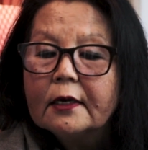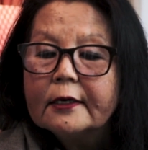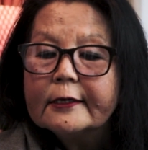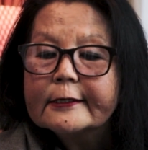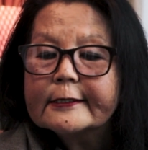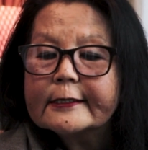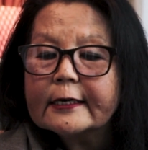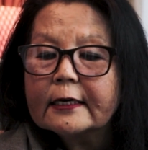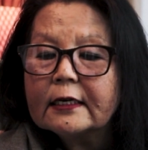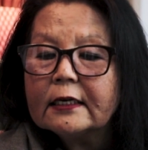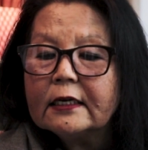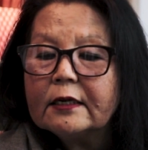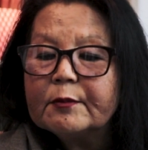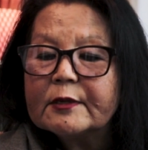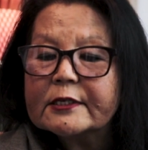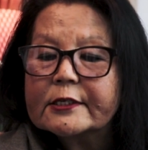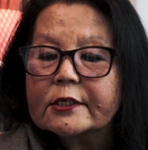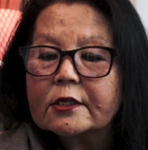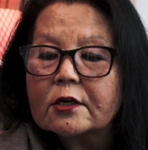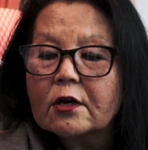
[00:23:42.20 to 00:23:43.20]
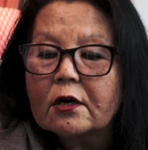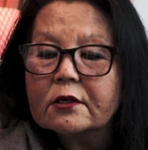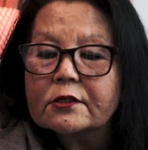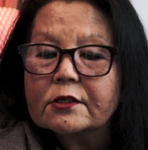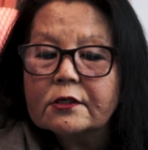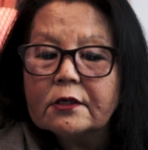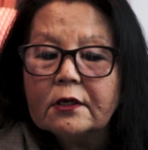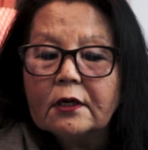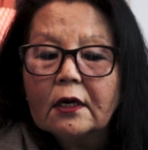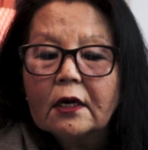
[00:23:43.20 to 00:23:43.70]
"Certainly, Mr.
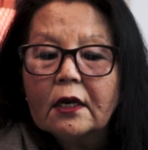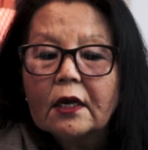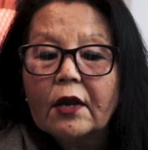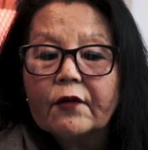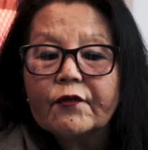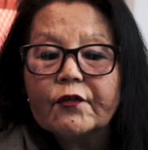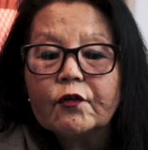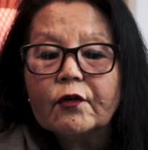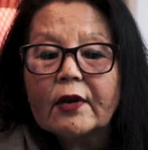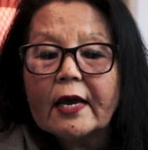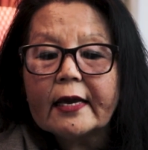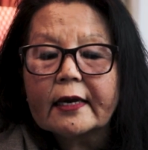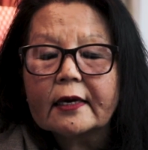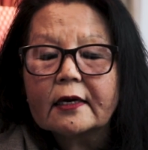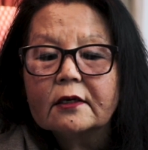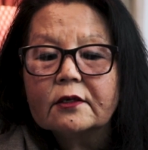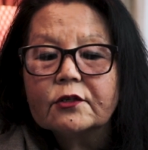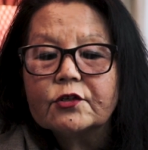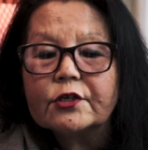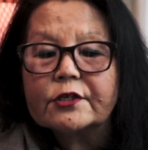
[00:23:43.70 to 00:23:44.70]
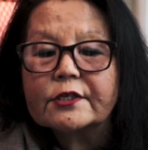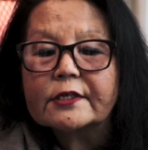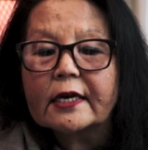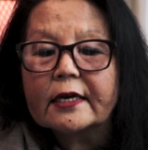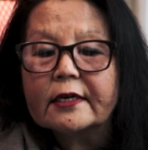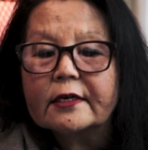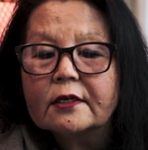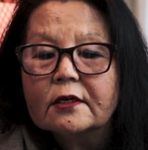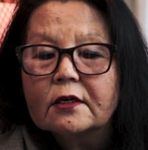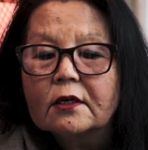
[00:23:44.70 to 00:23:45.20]
Klaussner, if you like," she
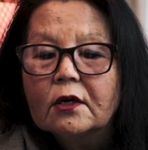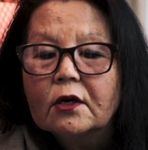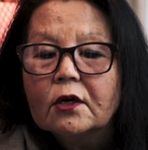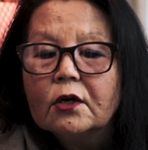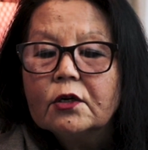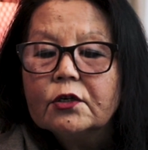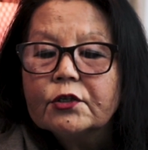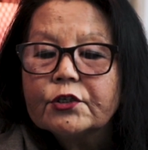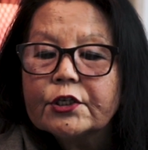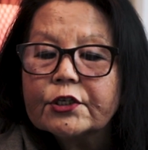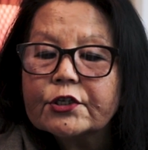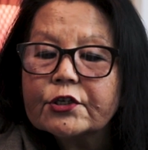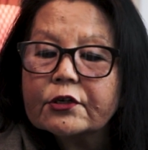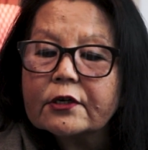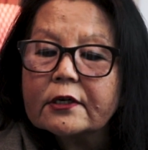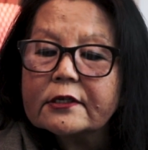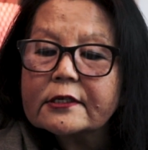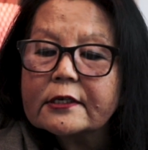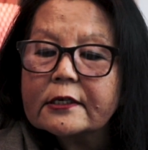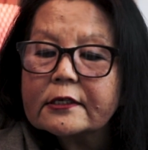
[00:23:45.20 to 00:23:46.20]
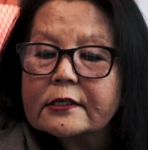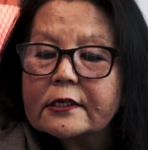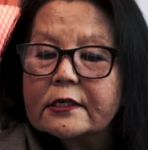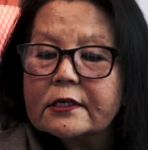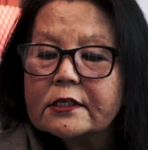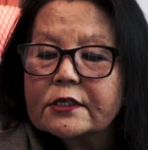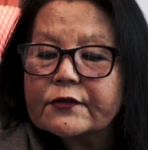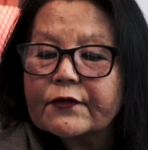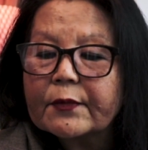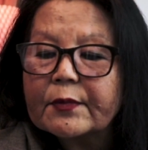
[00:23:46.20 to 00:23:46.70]
said. She took her
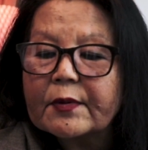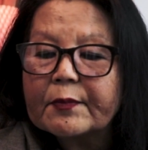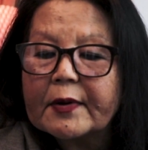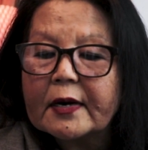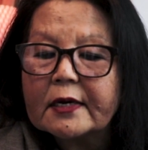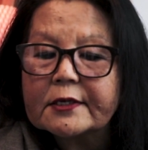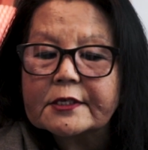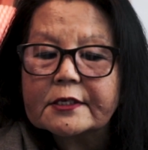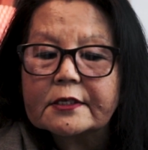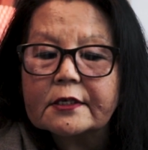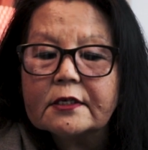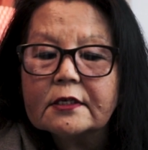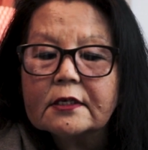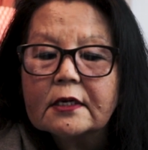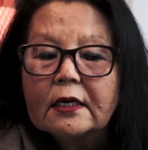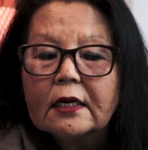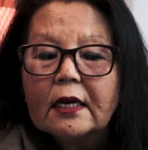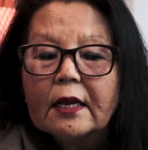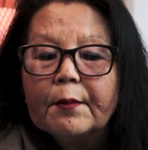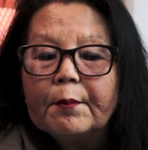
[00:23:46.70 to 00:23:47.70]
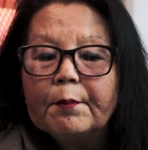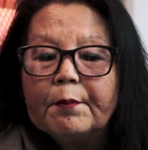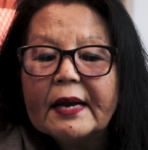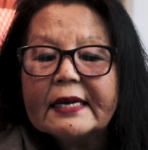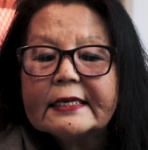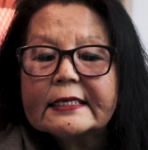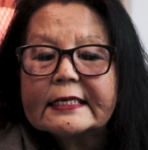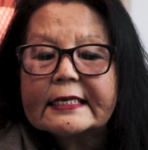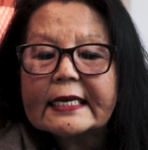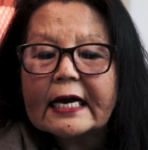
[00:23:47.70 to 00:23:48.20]
scissors from the basket,
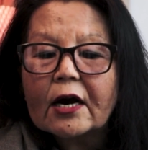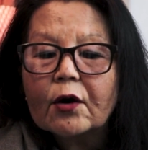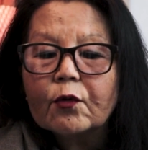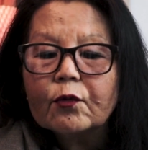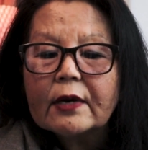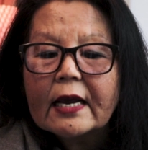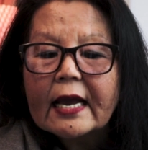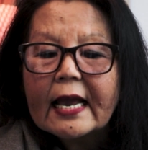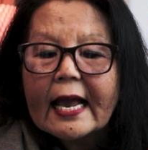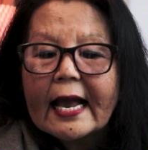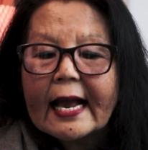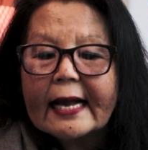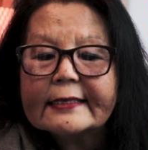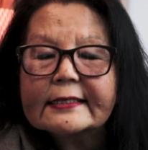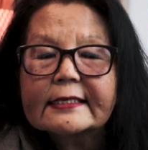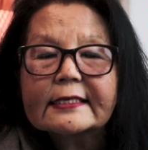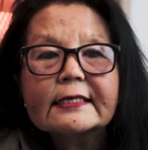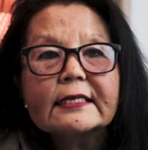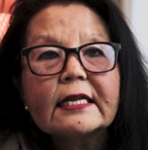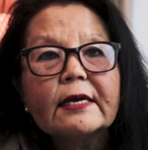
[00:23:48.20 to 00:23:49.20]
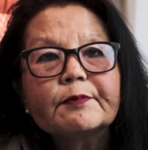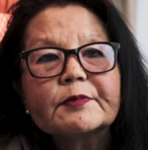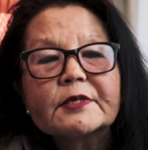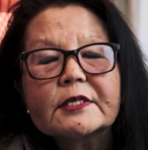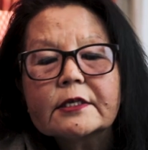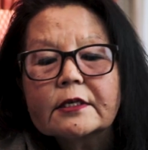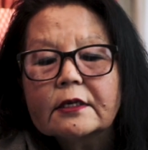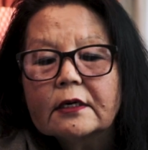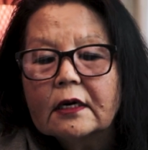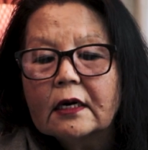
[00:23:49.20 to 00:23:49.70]
bent down, and snipped
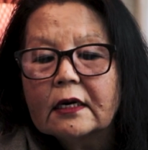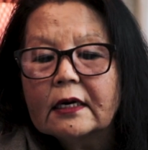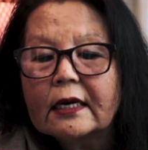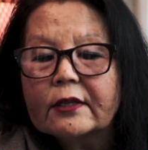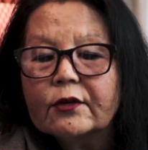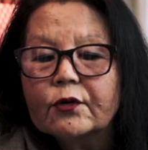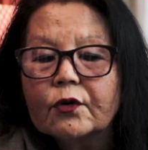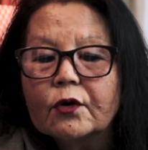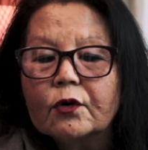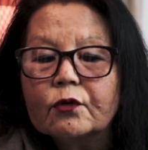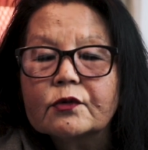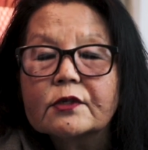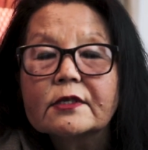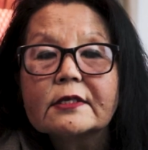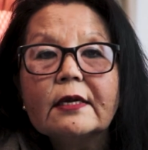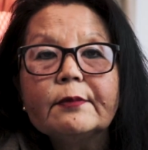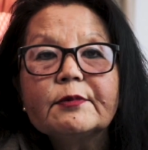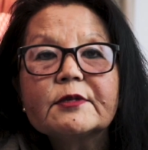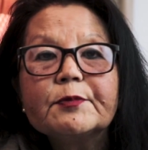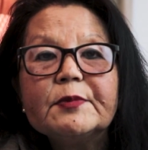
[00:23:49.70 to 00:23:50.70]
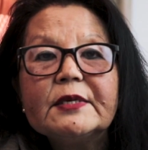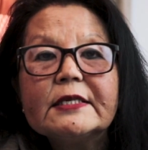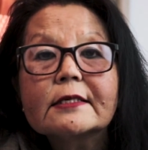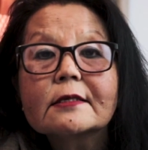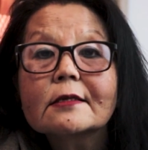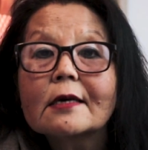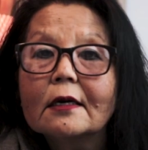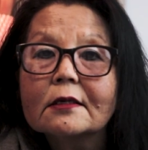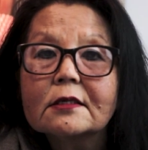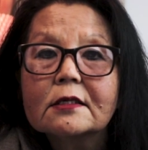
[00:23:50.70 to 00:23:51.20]
another rose. Snipped means
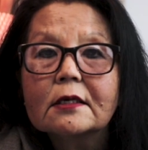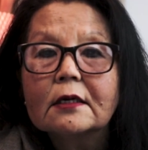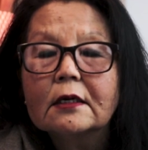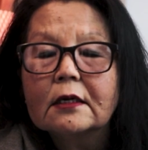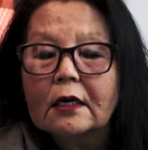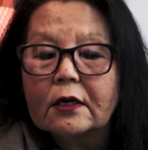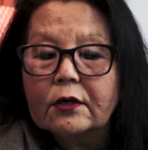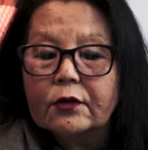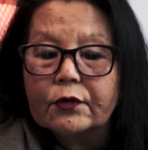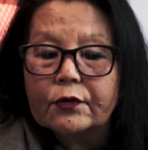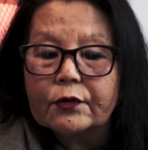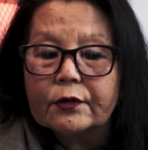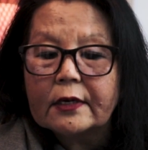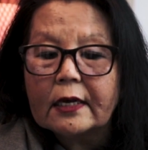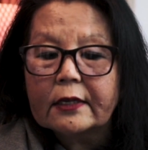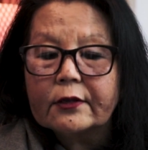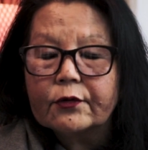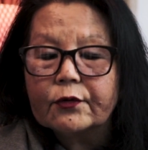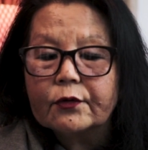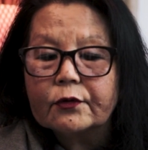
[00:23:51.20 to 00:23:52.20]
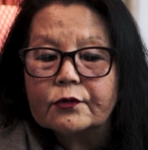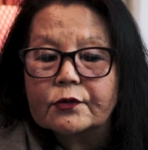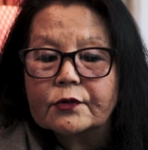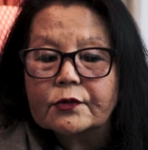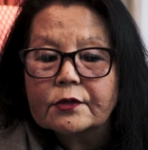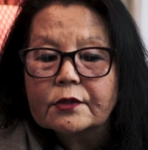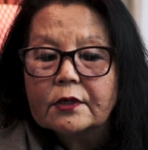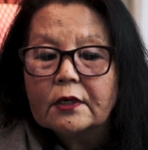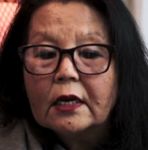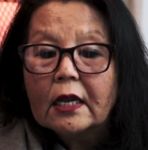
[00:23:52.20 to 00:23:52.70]
cut another
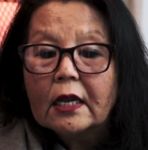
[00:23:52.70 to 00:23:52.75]
rose.